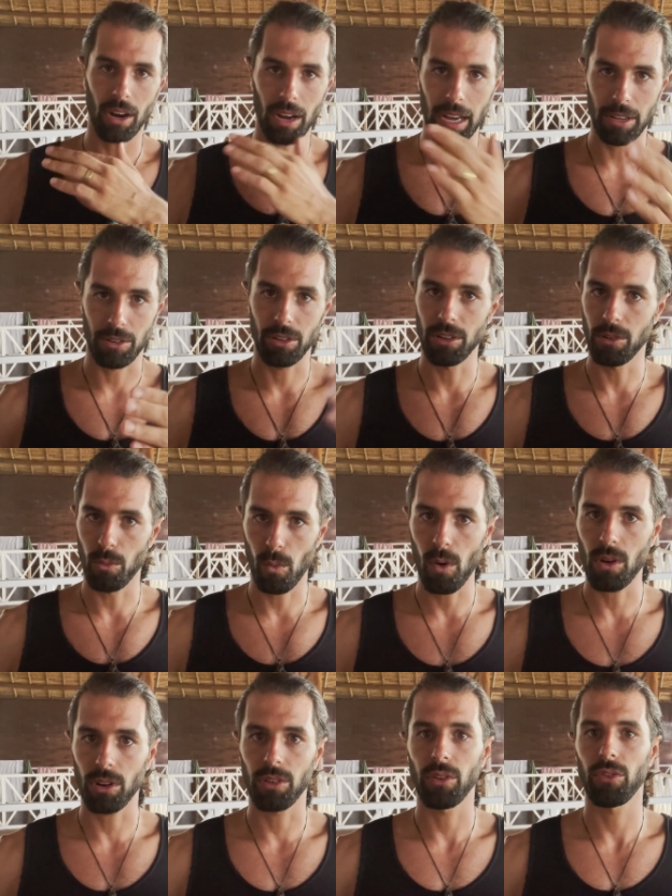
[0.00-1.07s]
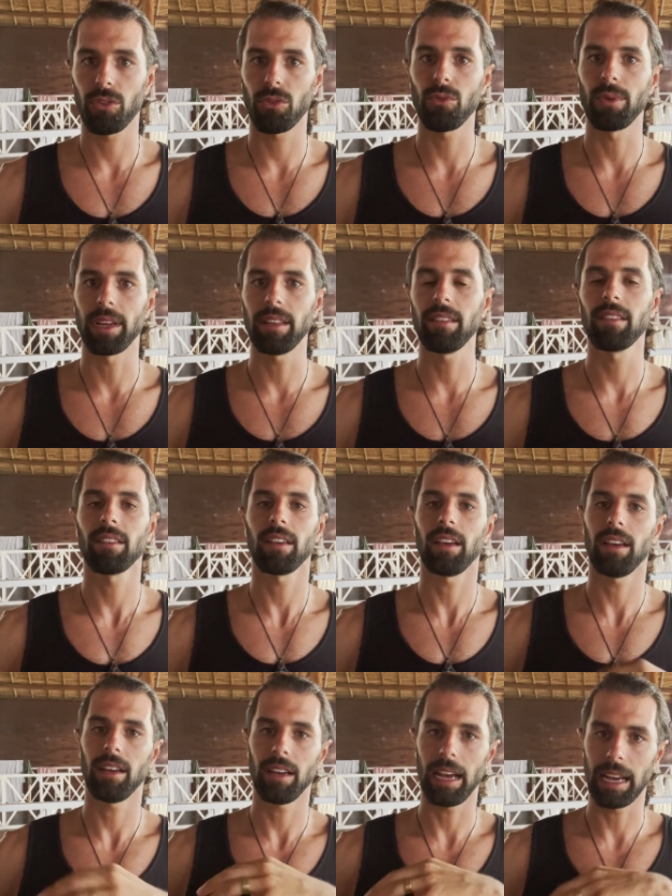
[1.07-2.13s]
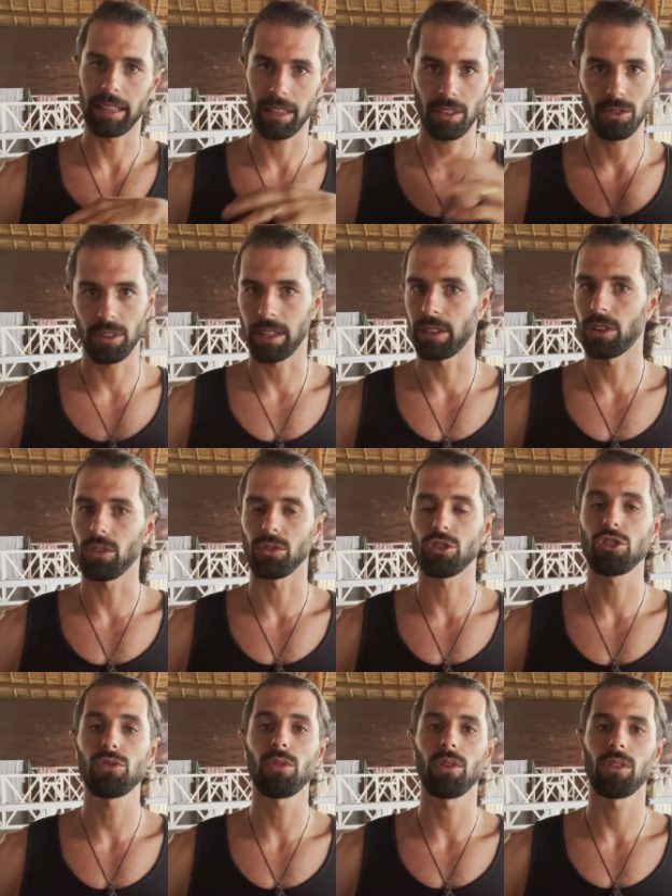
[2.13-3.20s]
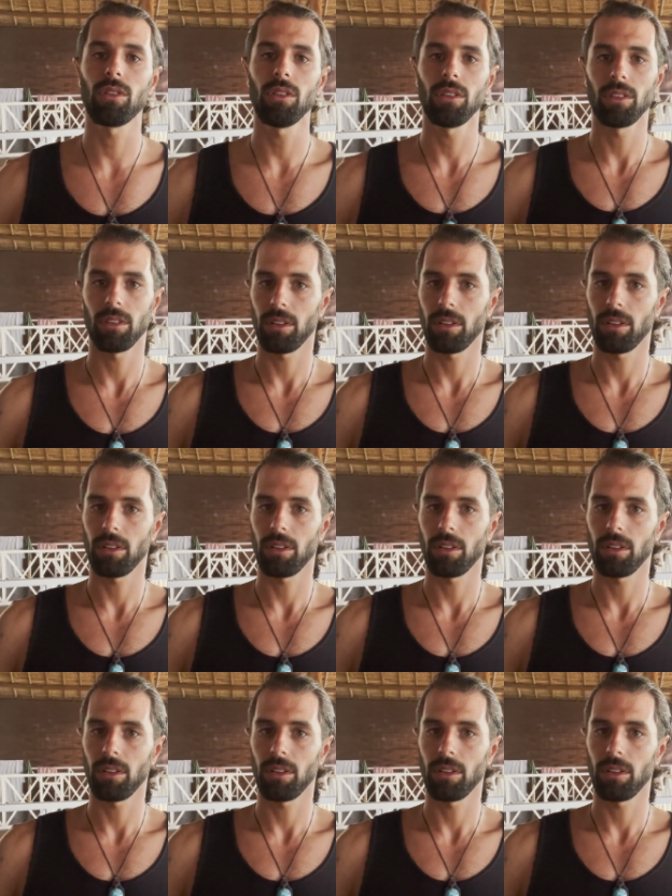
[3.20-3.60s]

and you're gonna work through it, and then you can control